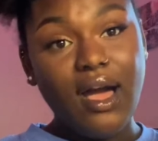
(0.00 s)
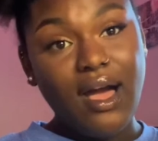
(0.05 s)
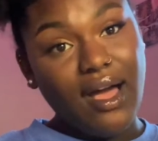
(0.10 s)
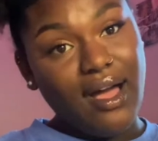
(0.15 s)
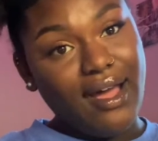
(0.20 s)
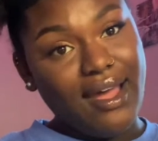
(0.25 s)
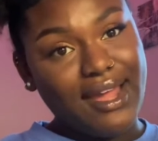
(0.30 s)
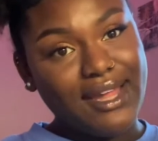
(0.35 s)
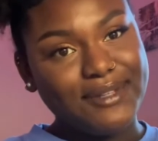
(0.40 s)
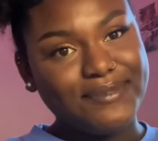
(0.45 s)

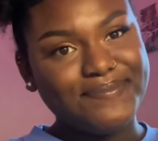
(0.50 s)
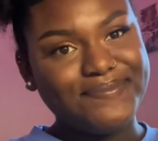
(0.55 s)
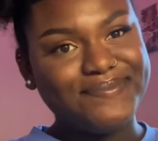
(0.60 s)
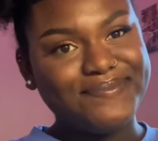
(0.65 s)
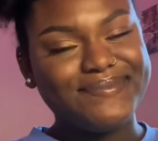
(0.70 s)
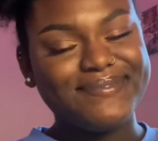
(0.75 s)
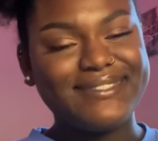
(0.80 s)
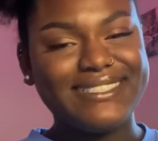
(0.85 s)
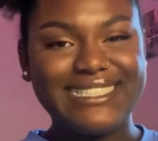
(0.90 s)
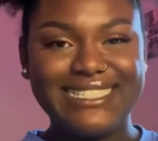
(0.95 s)
Hi,
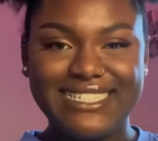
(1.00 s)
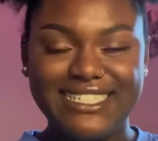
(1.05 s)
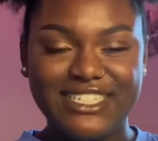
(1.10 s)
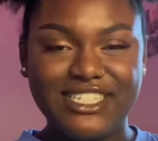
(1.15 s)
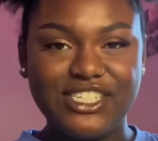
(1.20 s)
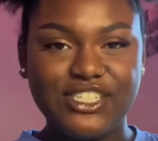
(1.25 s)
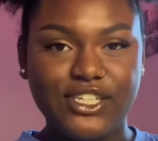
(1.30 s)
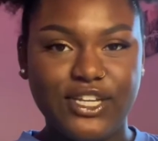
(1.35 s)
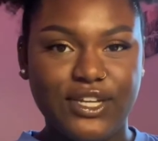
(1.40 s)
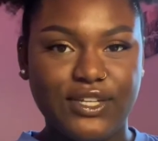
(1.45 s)
it's Sydney
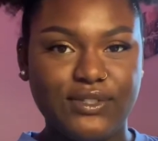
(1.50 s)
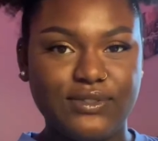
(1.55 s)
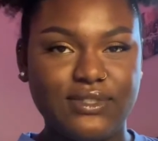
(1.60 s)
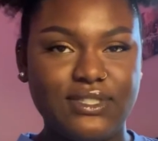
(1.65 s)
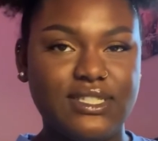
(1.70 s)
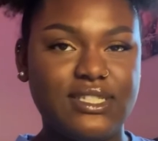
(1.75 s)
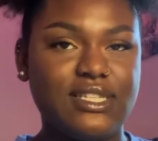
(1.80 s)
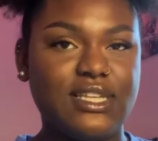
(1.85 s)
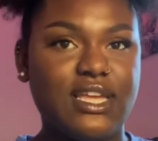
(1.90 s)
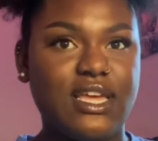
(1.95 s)

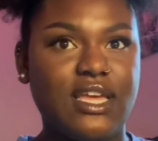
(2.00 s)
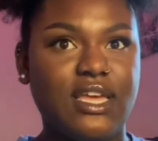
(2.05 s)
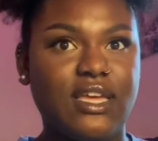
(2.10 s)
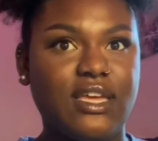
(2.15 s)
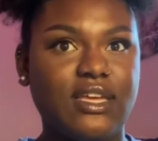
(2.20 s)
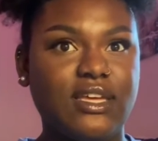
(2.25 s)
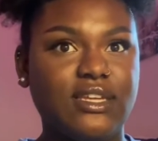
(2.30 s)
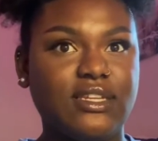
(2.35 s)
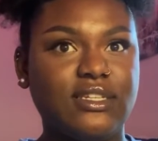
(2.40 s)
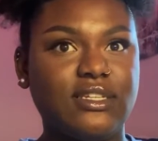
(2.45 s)
Jones,
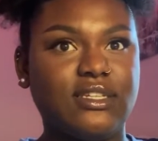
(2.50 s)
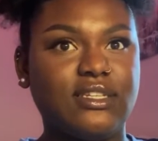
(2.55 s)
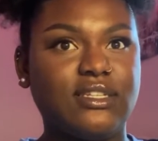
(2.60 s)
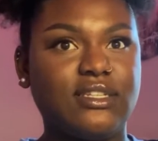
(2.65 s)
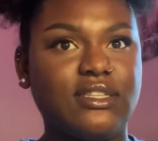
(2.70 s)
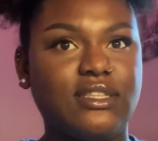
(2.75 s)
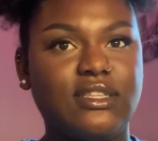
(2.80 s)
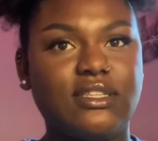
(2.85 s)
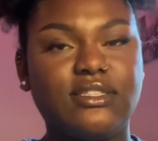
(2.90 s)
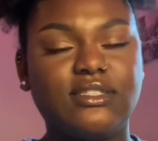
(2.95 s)
and
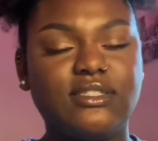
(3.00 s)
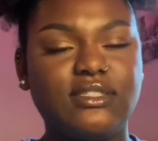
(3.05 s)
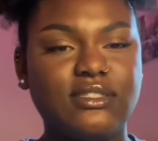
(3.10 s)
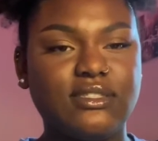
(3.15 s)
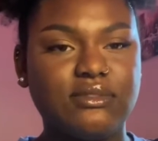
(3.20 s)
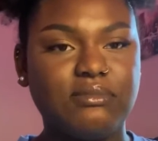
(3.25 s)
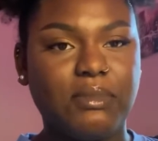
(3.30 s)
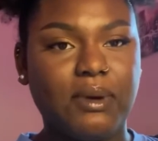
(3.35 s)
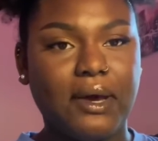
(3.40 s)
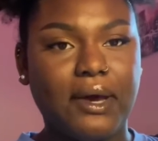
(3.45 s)
this is
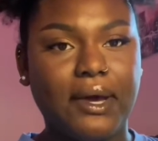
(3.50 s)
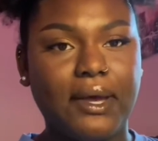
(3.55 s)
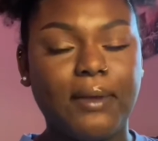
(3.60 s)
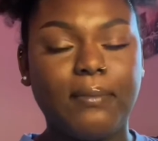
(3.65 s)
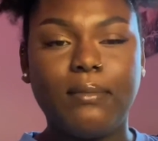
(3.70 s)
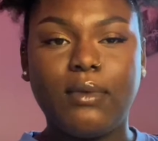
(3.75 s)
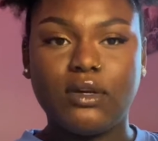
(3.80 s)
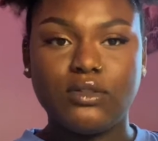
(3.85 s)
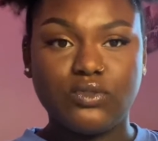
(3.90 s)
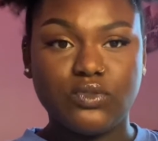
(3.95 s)
my
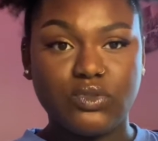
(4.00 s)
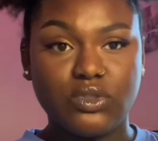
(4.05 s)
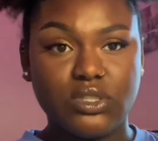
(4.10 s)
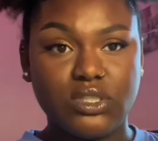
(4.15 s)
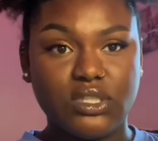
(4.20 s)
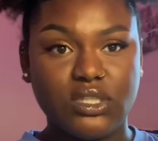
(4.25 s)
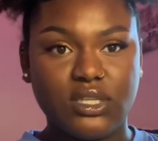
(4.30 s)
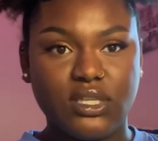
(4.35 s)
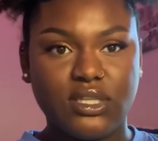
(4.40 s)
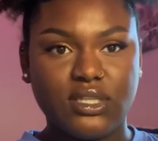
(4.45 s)
Module
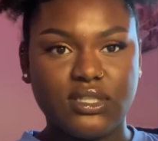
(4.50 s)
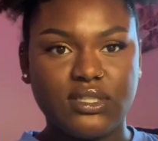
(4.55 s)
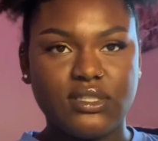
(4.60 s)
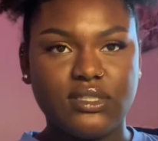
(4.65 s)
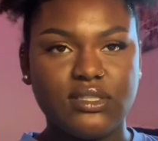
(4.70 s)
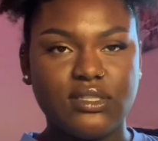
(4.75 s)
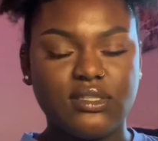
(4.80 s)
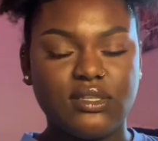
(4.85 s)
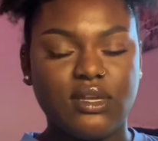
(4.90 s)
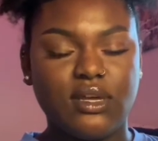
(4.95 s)

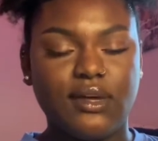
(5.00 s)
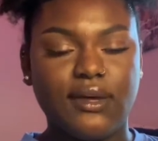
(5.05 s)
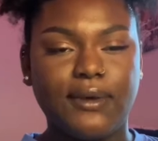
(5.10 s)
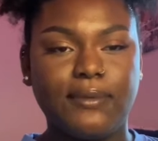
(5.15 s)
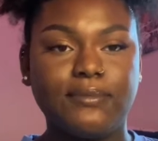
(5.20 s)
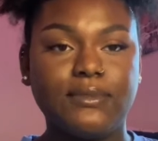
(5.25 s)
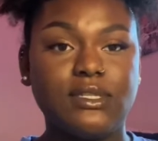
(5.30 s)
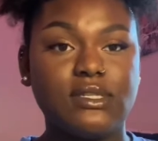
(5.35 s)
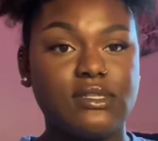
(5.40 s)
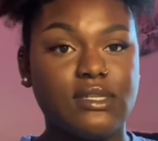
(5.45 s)
6
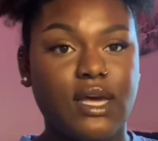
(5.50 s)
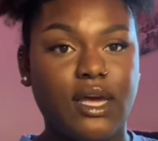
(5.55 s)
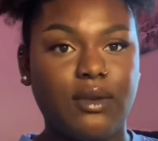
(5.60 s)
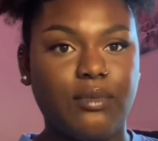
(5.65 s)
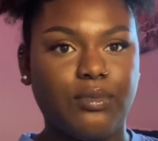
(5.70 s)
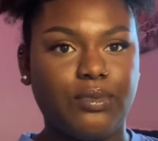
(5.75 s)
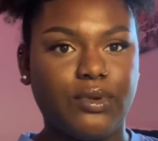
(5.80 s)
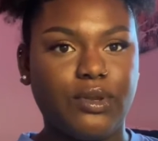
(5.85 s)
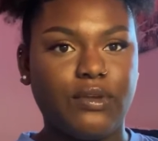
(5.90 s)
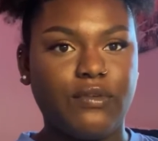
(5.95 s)
design
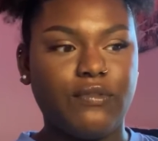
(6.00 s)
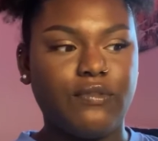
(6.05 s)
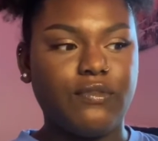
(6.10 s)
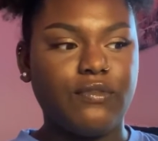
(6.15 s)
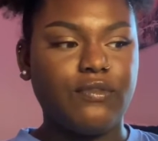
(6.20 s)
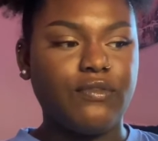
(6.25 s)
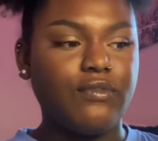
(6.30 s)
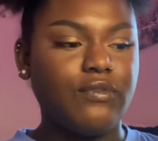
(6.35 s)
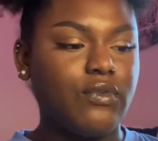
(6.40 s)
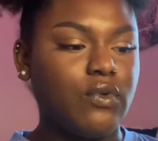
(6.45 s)
brief
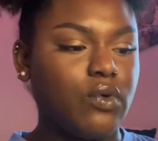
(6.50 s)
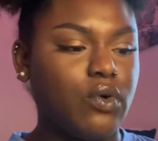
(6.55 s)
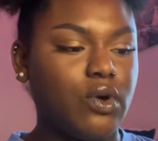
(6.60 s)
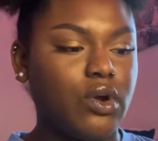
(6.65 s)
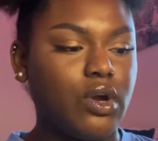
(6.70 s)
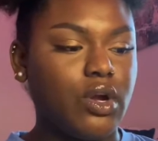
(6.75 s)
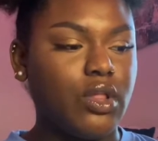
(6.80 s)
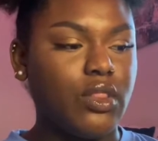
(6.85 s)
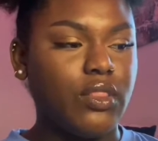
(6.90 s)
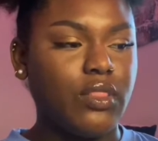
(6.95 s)

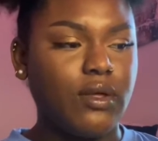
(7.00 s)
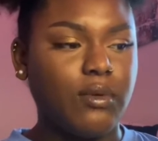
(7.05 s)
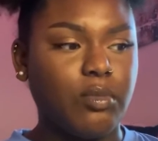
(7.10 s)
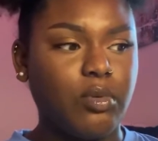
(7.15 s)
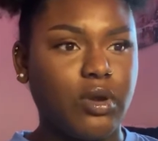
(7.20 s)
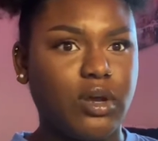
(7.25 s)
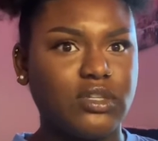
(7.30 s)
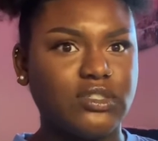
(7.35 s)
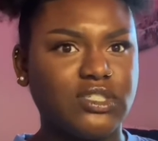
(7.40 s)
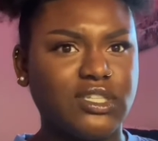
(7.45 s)
for the
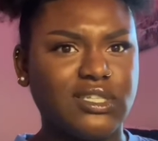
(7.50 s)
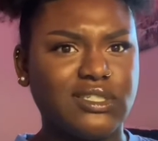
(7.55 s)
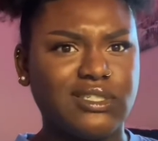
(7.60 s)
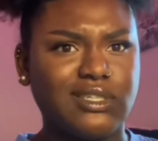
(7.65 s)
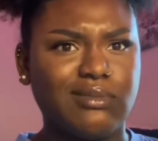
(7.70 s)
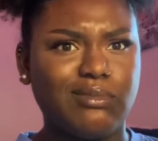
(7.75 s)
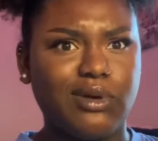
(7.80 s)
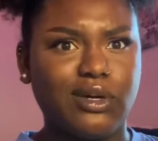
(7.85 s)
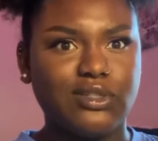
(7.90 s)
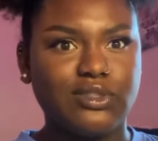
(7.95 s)
project in
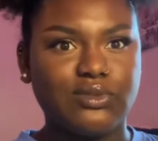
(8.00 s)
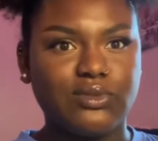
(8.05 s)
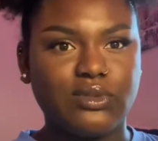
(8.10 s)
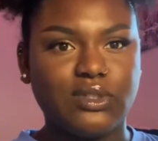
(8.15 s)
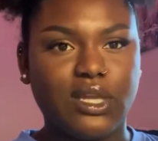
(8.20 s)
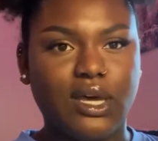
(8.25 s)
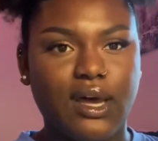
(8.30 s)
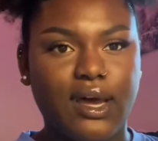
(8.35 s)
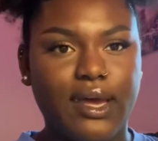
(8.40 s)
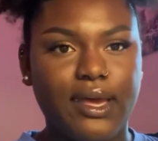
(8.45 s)
Module
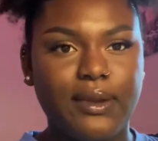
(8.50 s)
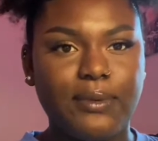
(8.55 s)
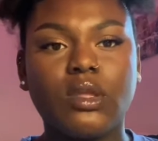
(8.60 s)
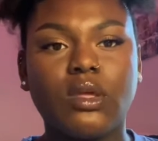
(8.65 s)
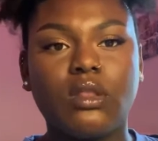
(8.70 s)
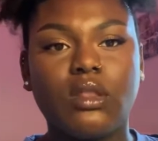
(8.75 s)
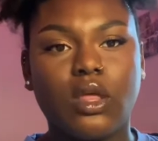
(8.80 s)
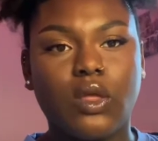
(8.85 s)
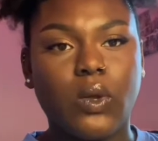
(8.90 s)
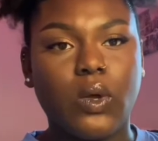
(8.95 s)
9.
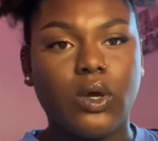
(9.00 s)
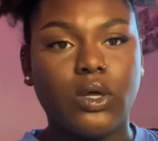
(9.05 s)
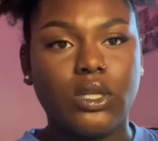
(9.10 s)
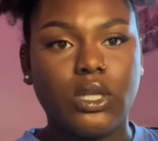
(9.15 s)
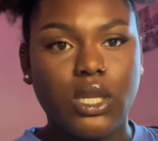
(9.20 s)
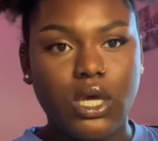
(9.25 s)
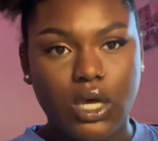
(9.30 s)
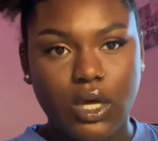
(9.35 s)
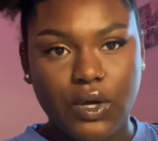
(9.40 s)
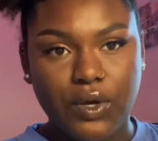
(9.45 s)
Like y'all
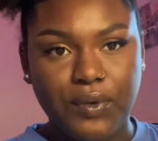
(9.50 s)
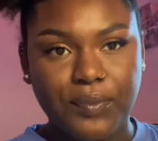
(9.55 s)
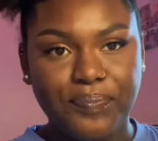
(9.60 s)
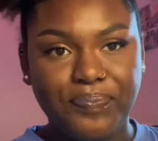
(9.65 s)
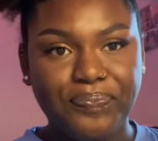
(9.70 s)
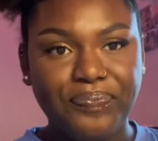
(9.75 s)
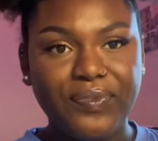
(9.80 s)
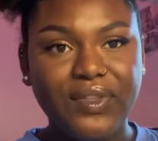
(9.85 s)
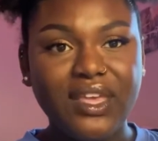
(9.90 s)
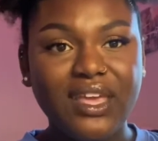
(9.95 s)
know,
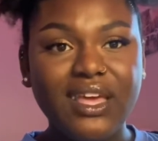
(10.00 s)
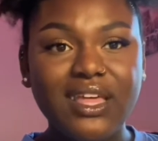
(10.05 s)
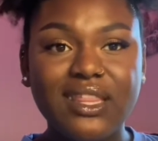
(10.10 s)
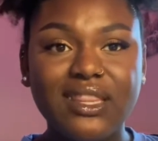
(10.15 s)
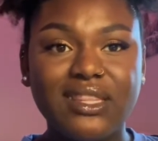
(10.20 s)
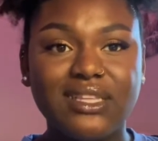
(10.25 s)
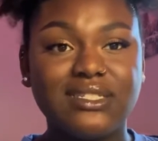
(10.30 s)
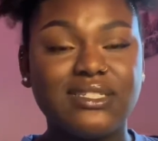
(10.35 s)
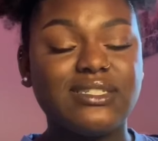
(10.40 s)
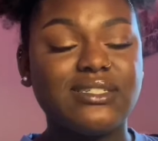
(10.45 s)

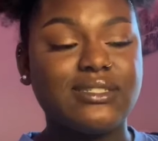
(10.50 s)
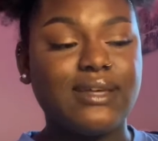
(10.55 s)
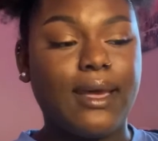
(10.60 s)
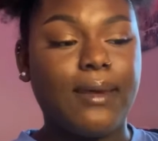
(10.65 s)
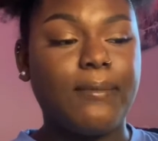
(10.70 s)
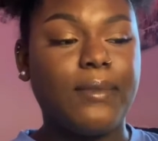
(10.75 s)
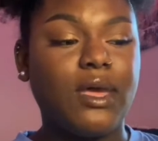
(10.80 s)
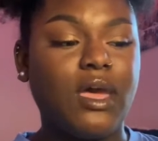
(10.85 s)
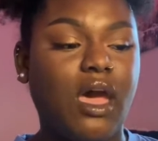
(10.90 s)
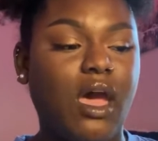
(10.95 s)
this
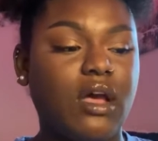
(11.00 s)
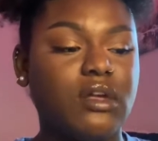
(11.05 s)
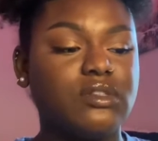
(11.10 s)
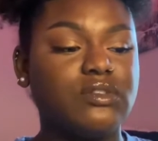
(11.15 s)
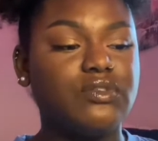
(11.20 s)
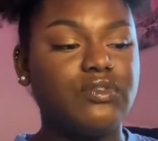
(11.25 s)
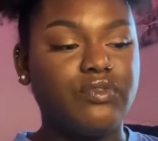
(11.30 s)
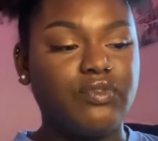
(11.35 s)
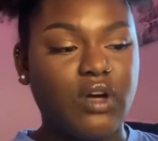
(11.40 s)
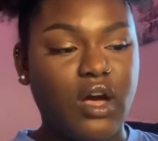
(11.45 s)
assignment has
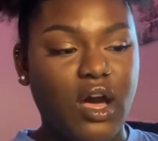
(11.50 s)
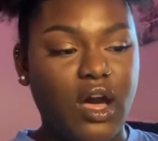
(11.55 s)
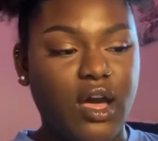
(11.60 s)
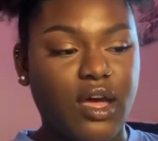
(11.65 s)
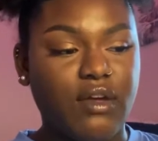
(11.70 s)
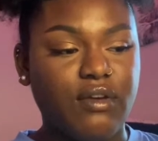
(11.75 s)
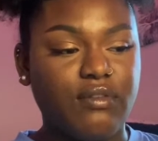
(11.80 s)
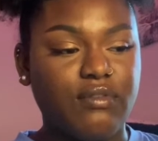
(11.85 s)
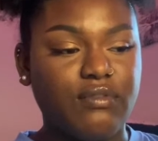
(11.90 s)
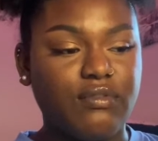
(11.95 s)

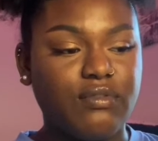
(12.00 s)
5